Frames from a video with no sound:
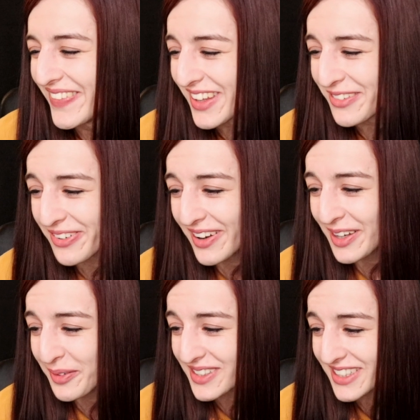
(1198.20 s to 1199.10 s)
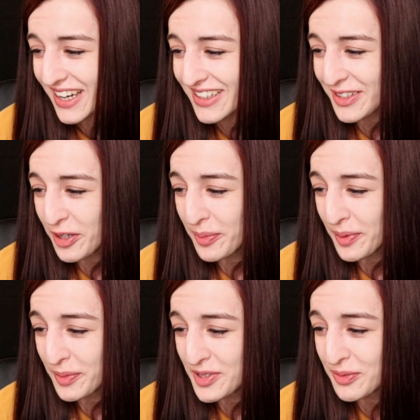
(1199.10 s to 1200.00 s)
And finally, which candy
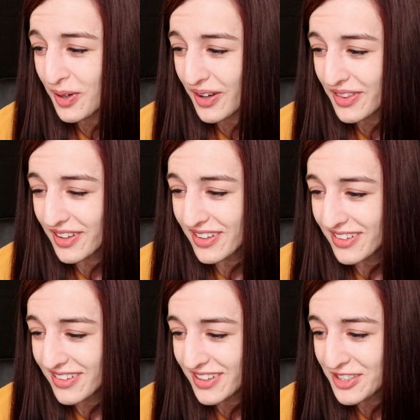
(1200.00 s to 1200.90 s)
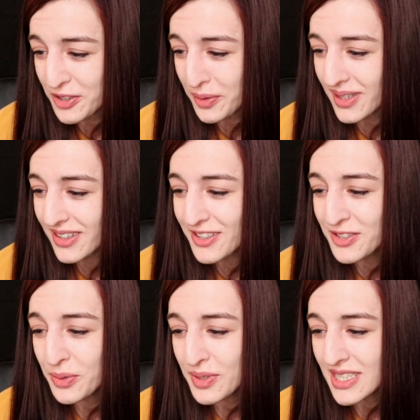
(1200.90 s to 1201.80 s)
combo would you rather enjoy? A
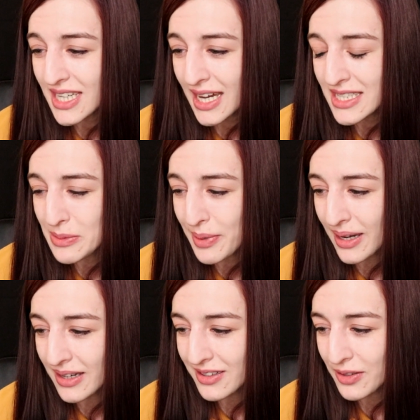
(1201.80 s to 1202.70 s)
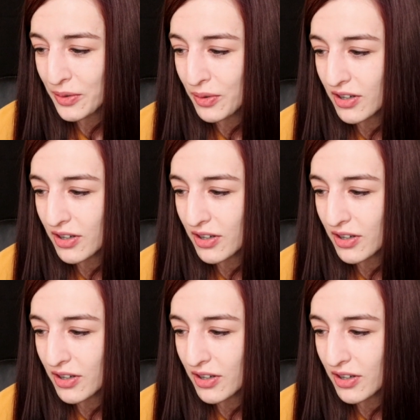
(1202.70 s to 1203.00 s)
sorted candy pack or a